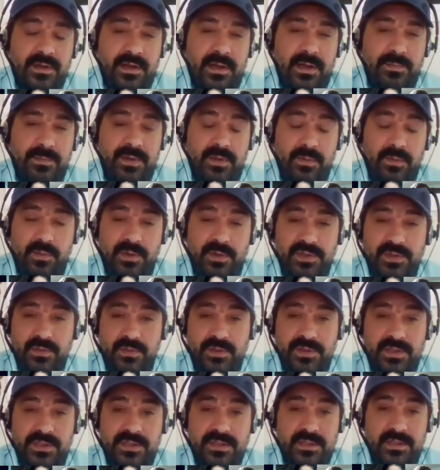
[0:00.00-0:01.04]
And what you
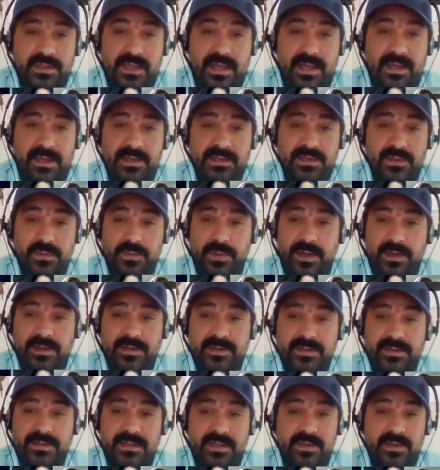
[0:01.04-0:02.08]
were just saying is a way to
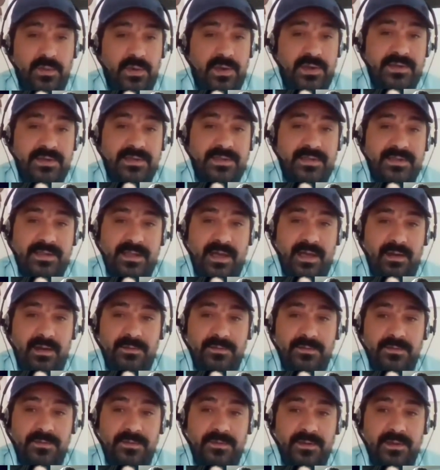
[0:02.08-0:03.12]
see
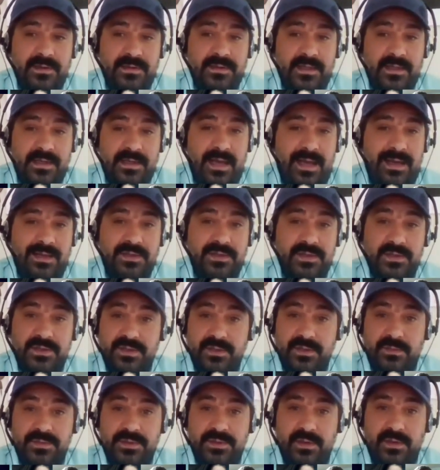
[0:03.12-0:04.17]
oneself as the conscious
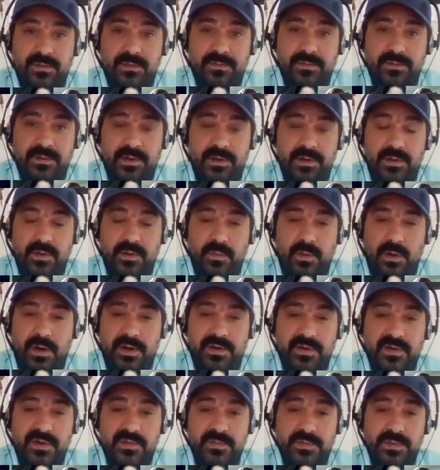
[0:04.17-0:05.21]
observer, and the
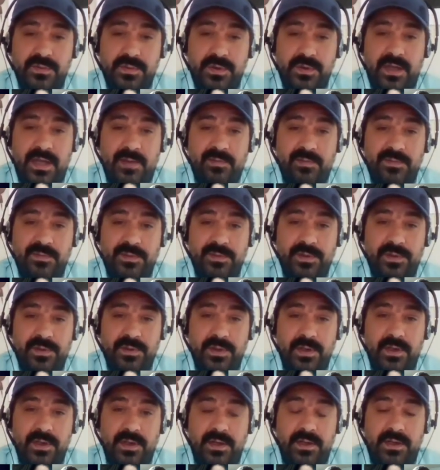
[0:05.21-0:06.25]
water is programmable.
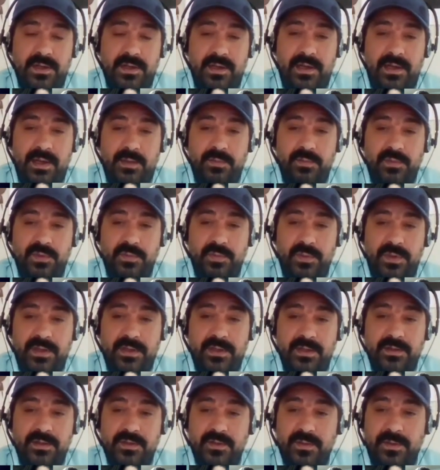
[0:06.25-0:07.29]
And when we
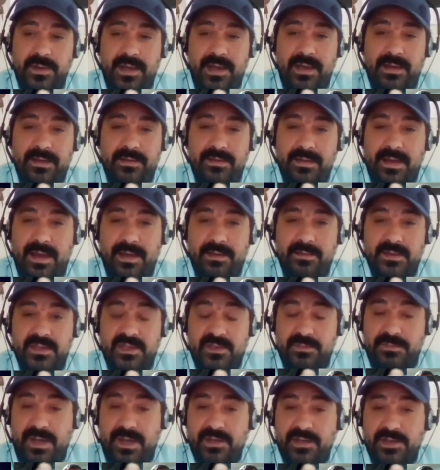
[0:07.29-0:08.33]
can create that
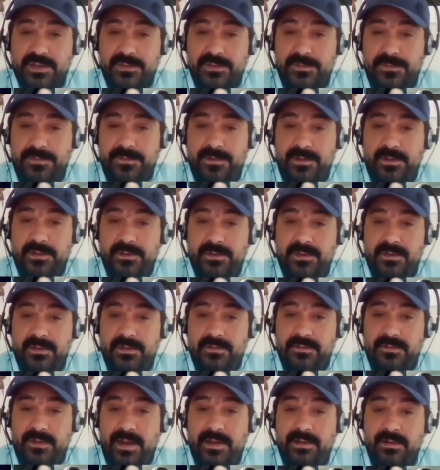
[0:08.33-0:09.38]
special field of
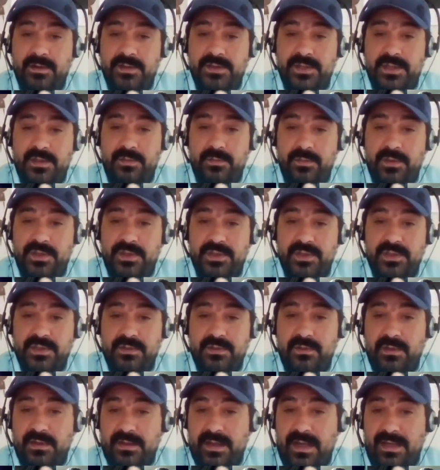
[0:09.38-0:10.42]
energy, which is
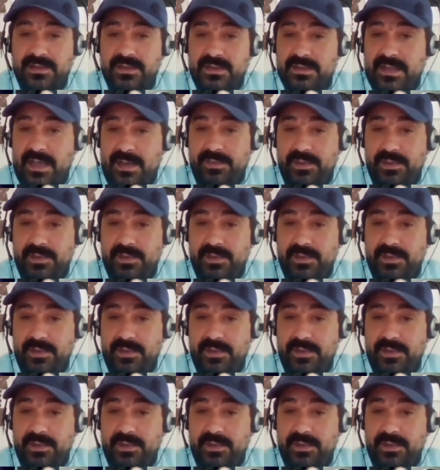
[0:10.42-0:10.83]
through the conscious